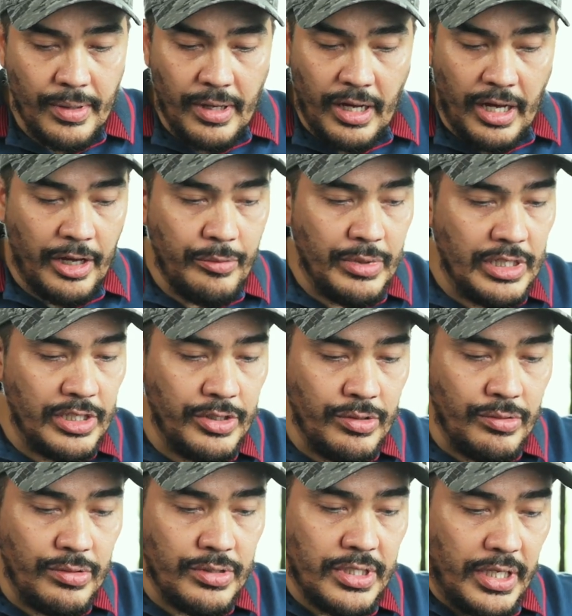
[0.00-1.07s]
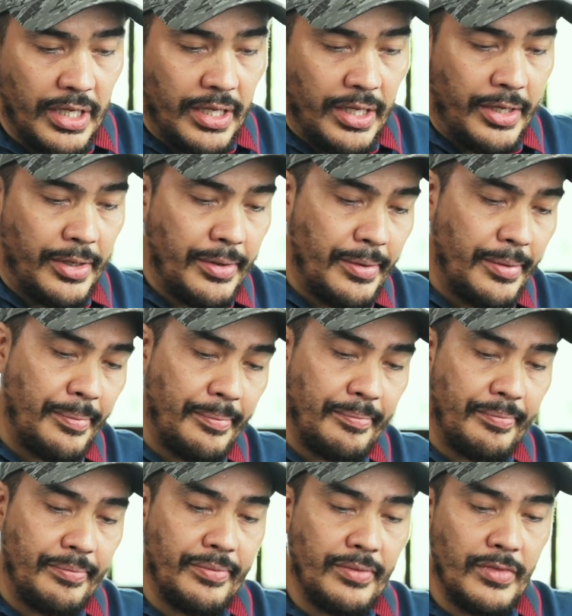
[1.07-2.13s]
I will use a
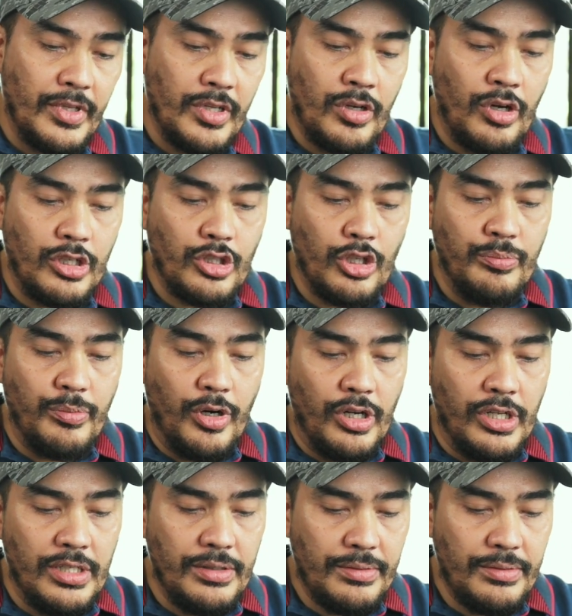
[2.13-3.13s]
cotton ball